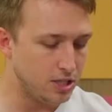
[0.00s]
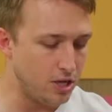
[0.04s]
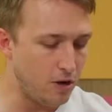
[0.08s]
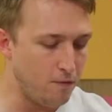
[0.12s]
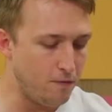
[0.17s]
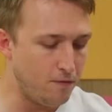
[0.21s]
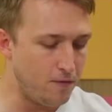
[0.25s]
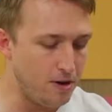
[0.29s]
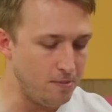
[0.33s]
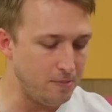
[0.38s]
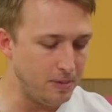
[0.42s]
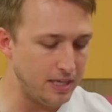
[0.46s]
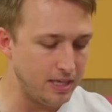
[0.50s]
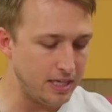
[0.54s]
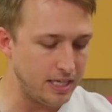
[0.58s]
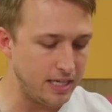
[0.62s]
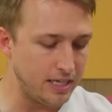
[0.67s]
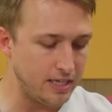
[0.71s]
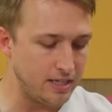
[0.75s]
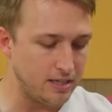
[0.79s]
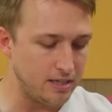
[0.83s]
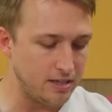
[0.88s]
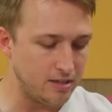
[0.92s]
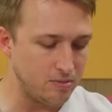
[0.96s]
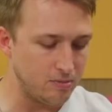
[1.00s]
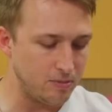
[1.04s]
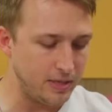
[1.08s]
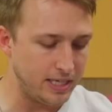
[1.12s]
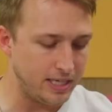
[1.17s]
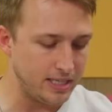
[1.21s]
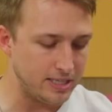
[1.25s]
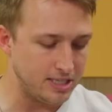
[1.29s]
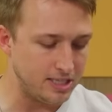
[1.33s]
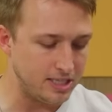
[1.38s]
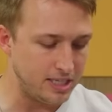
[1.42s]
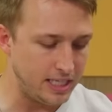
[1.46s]
a GoFundMe link. We
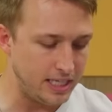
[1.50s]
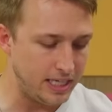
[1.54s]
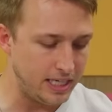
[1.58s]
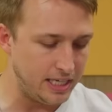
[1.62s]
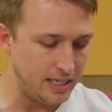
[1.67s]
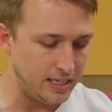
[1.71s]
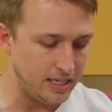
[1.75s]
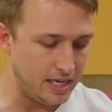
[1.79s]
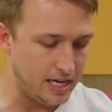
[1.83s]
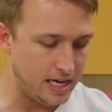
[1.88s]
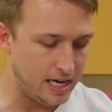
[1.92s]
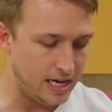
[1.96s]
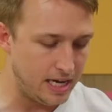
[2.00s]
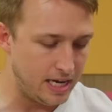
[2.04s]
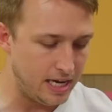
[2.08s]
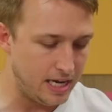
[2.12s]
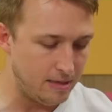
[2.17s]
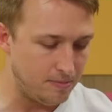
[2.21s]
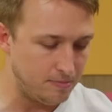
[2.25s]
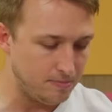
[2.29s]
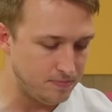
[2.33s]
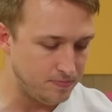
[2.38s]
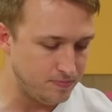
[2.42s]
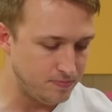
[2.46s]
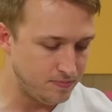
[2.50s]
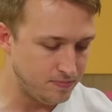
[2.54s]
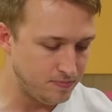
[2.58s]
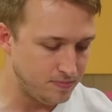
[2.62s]
can see. Oh